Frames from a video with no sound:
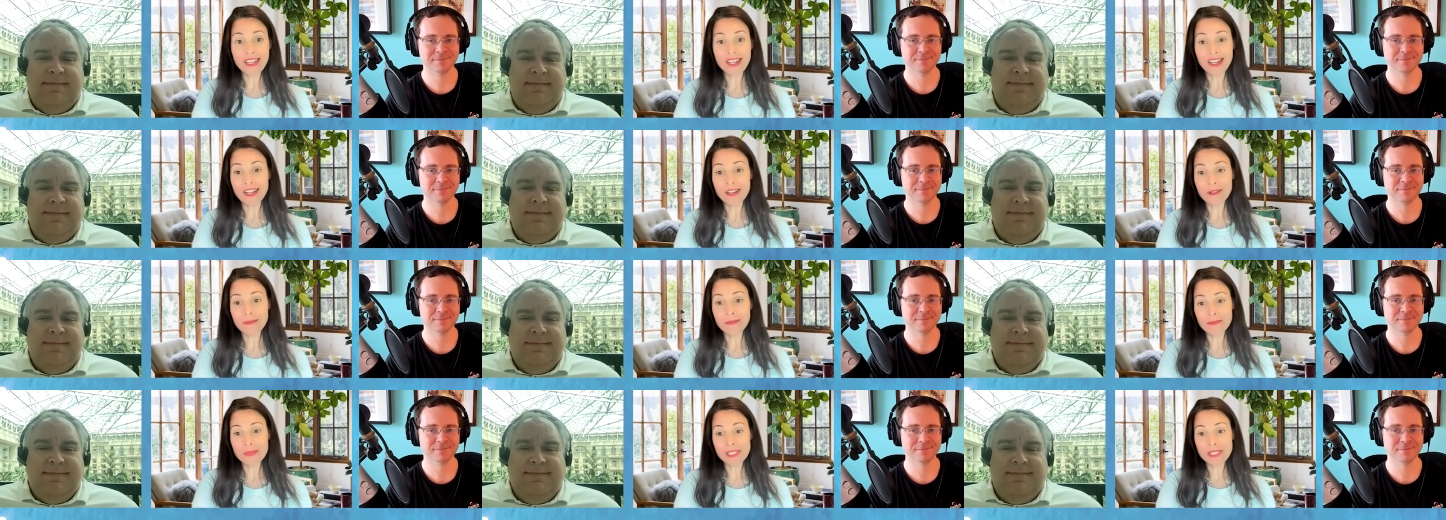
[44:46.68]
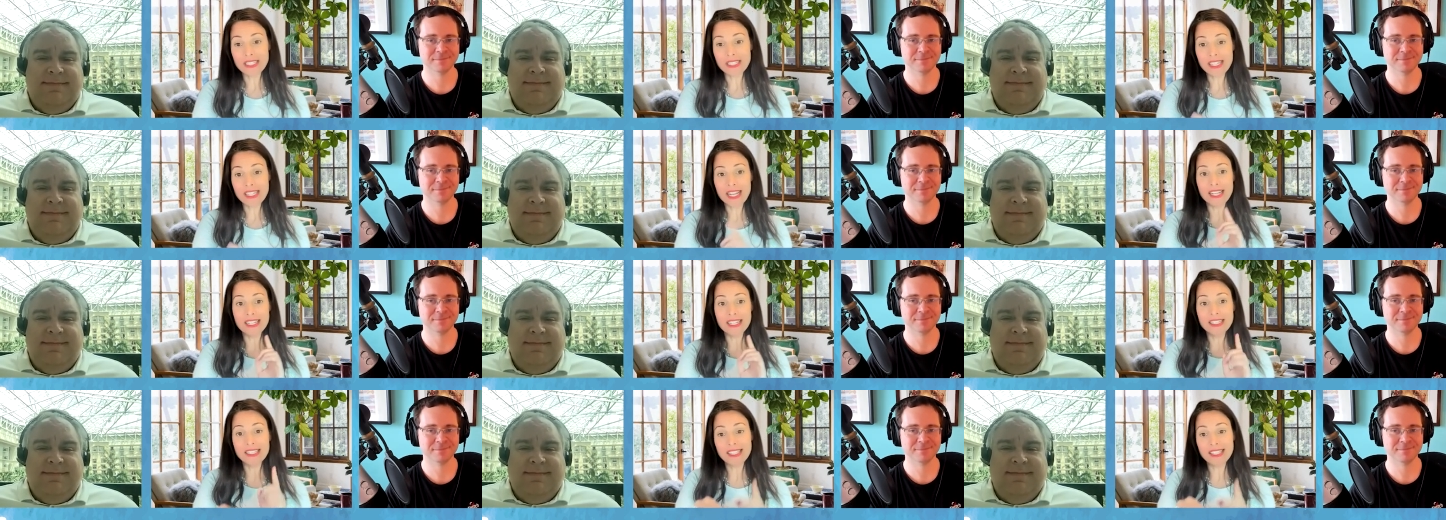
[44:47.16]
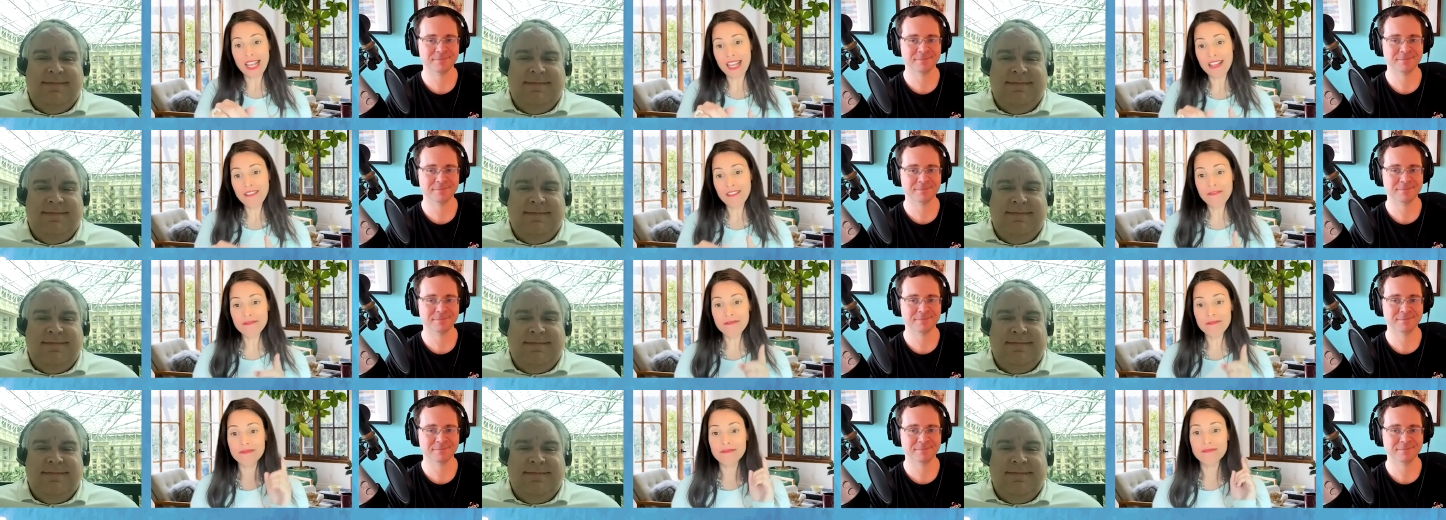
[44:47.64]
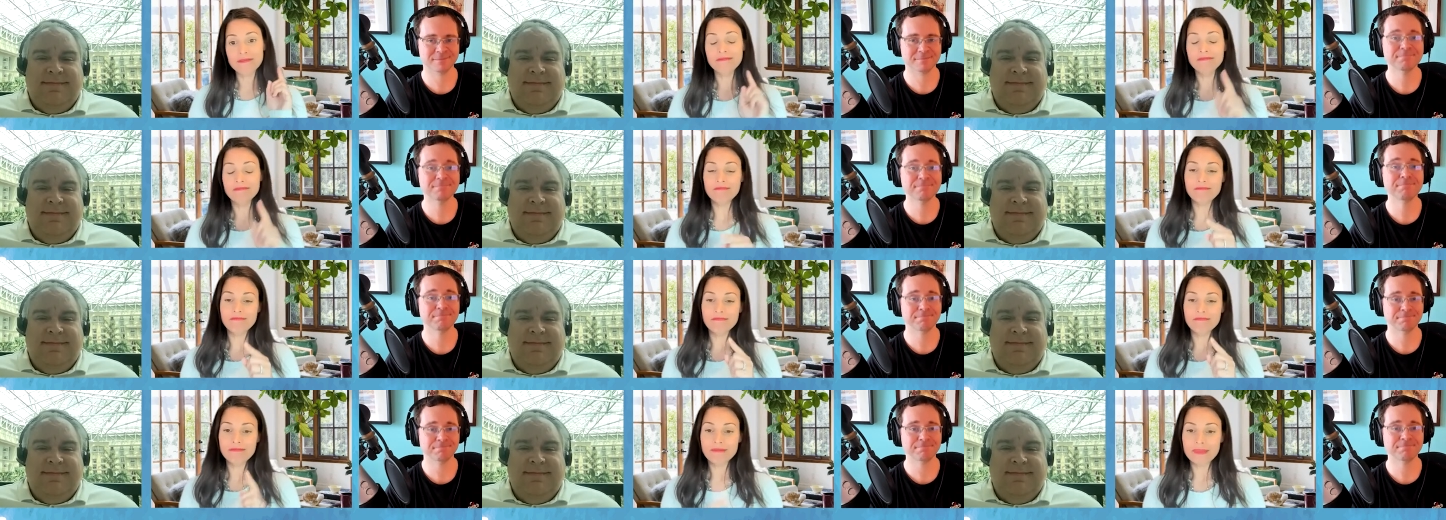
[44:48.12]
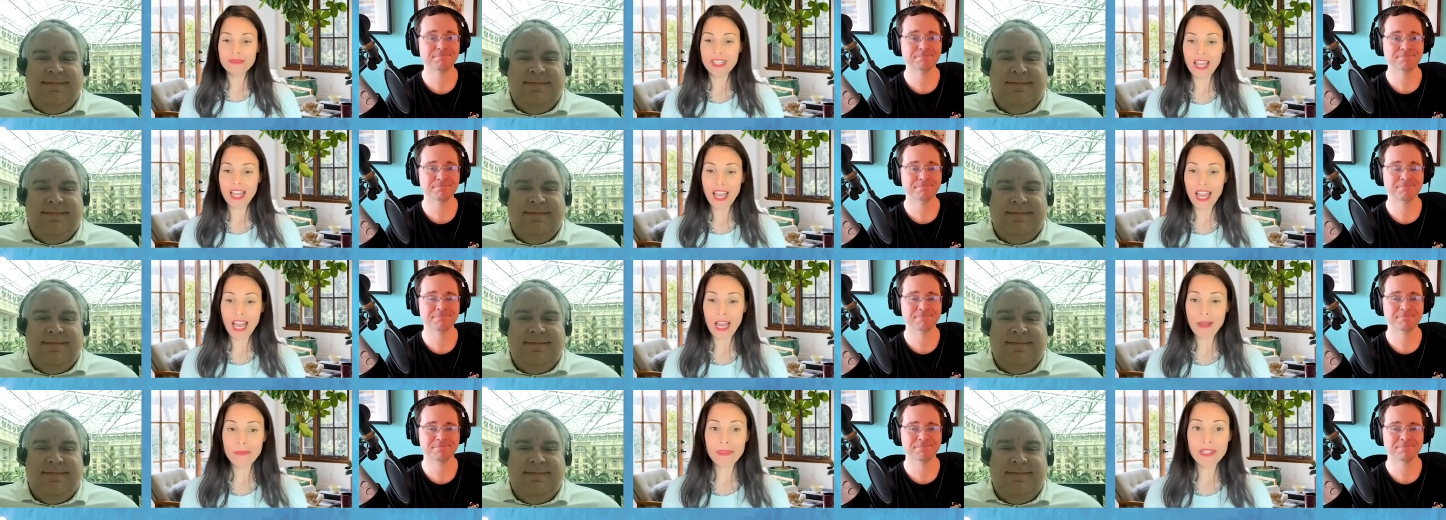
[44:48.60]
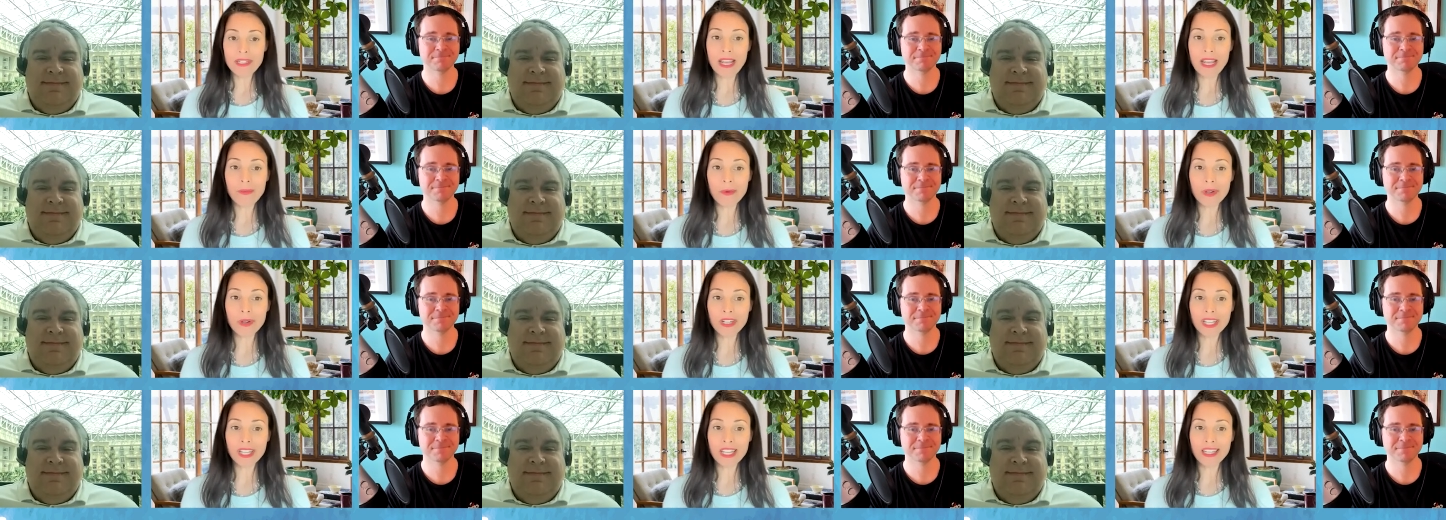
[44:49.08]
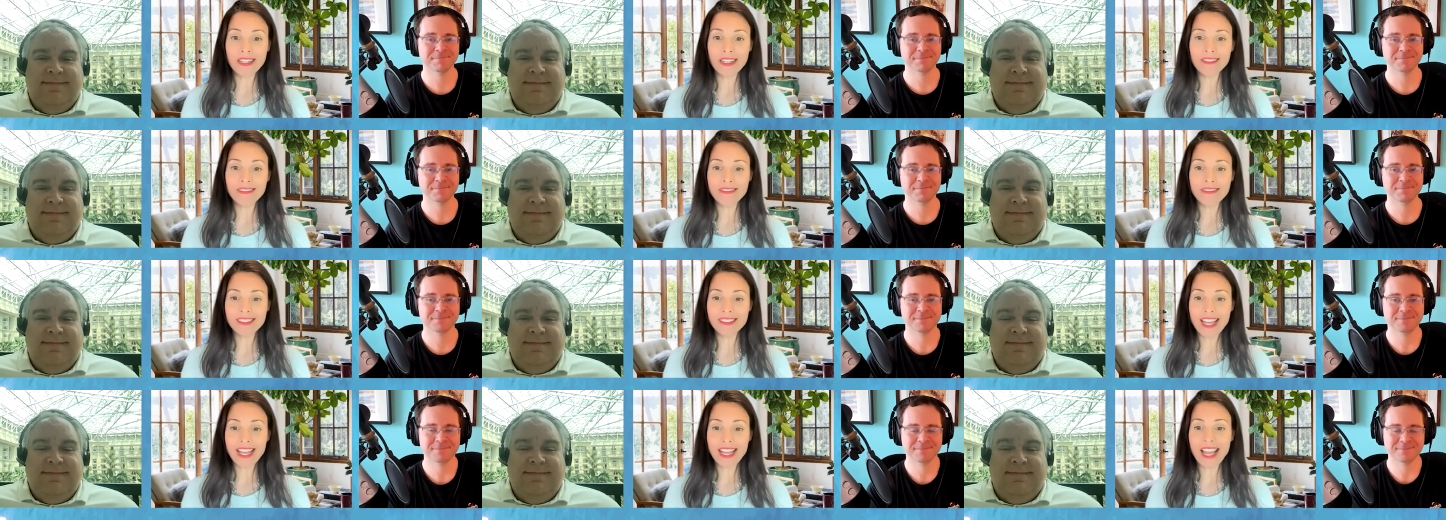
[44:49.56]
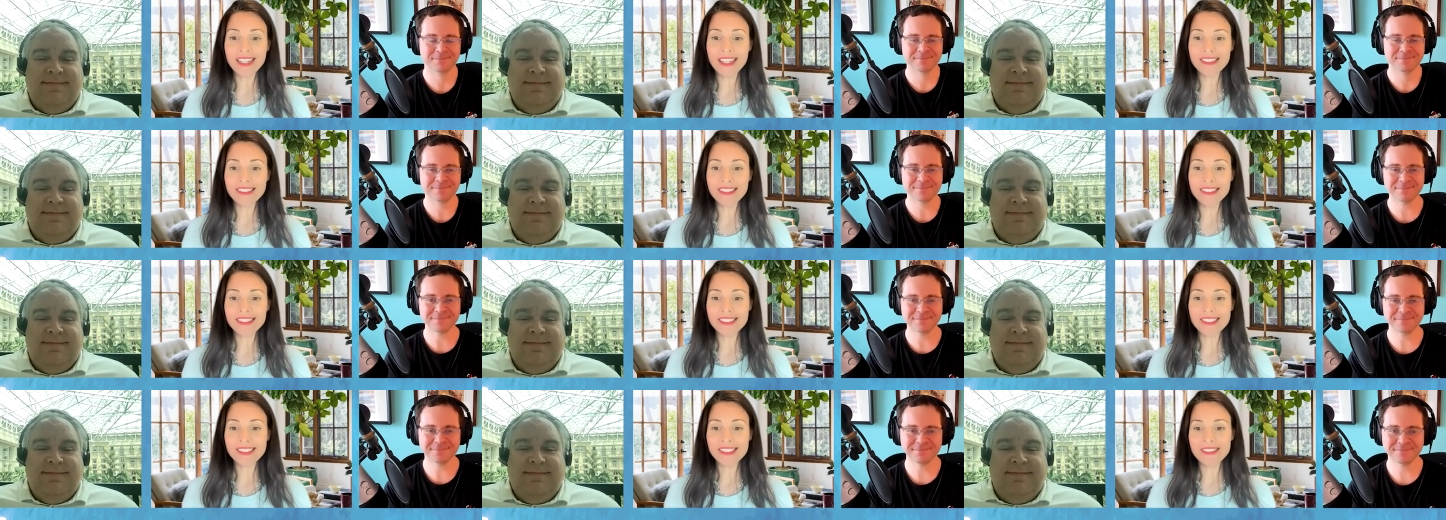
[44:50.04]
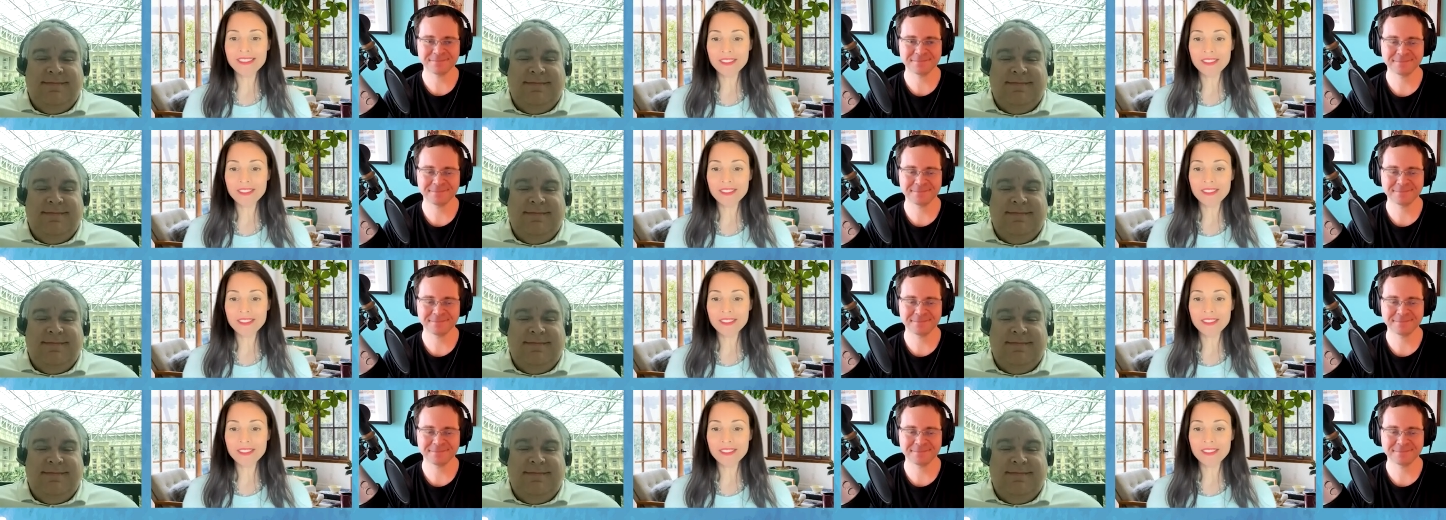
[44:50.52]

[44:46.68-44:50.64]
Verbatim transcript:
Speaker 1: um, stay safe, happy networking, and